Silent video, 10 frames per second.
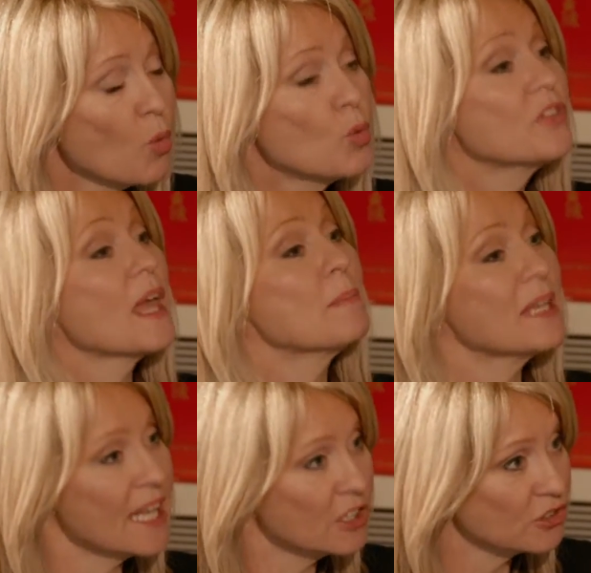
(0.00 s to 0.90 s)
Would they
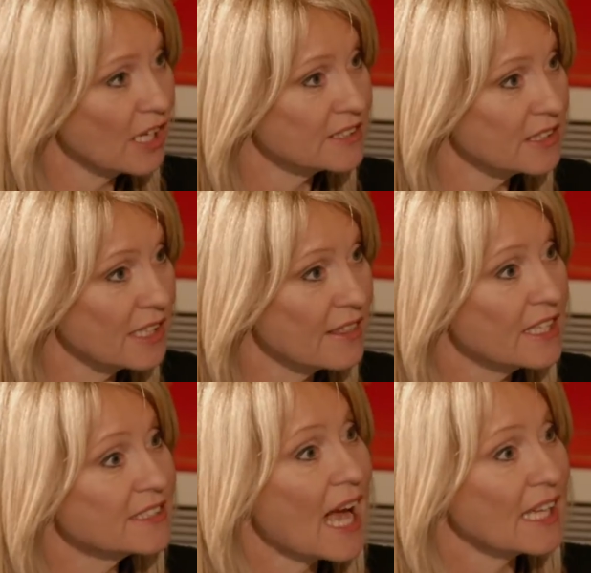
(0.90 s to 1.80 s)
be interested in
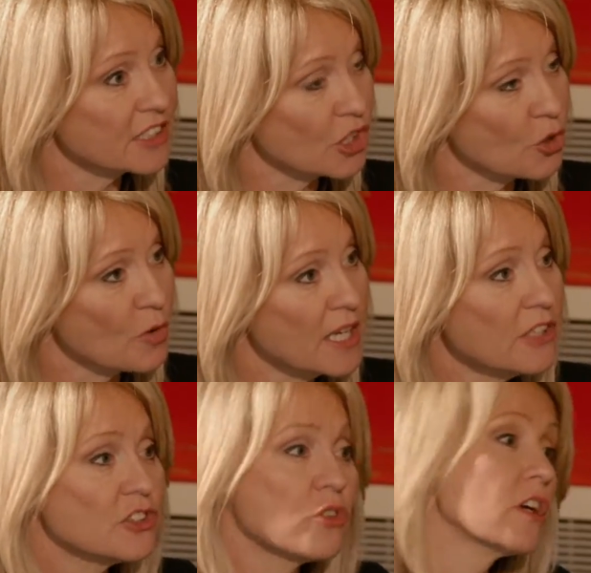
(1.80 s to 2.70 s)
this as a career?
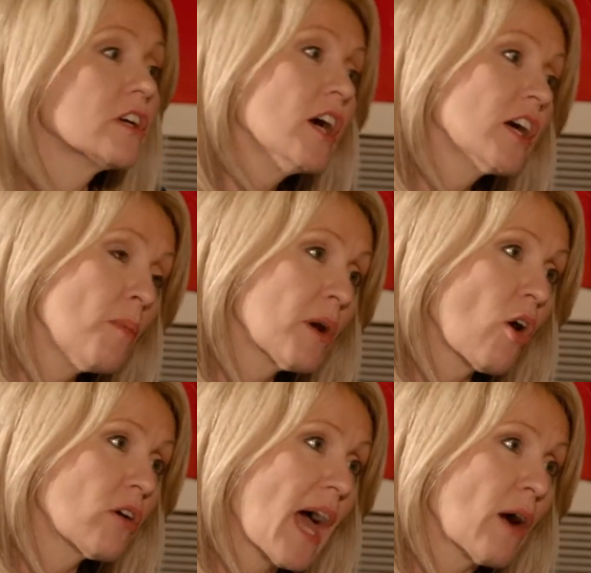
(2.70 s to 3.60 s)
So they come
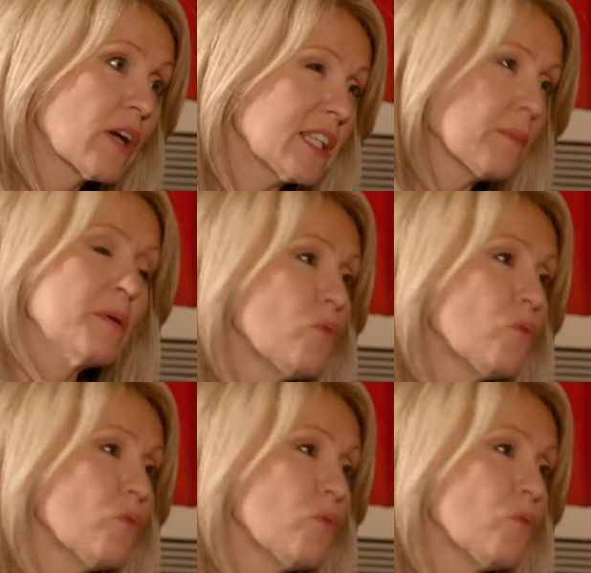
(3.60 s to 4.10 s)
along now getting a bit